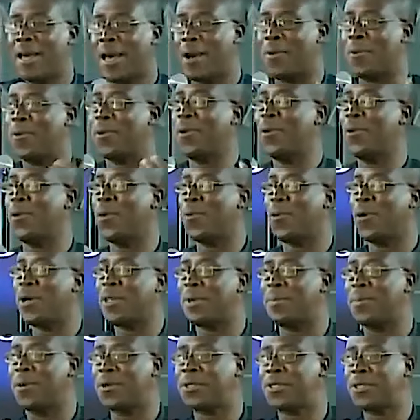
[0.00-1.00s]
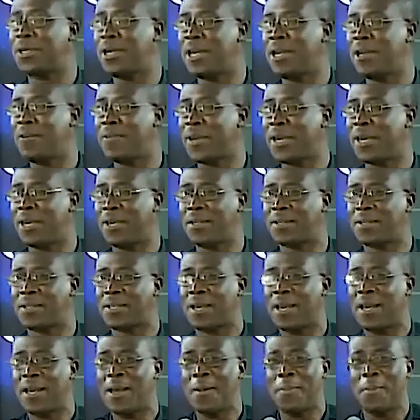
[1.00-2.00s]
I wouldn't know what the motive
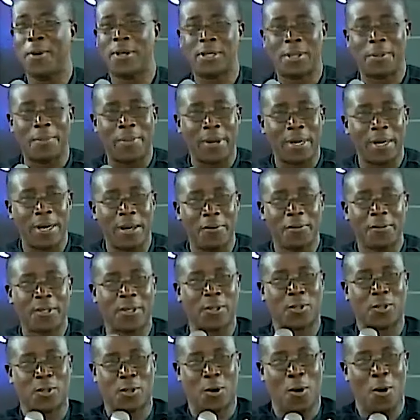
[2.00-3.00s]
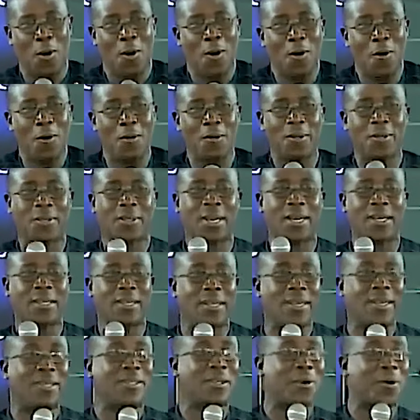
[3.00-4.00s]
is, but he believes his own
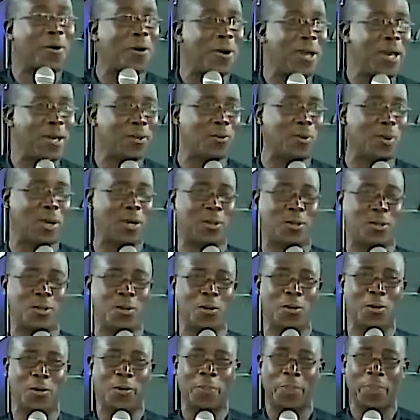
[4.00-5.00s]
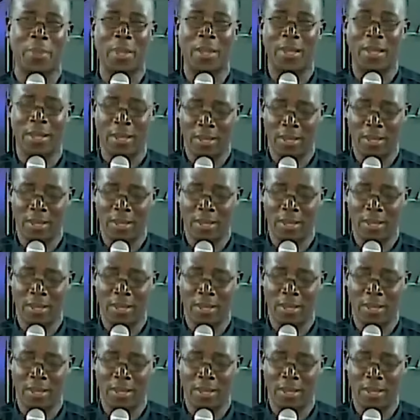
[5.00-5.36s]
setting is the correct one too.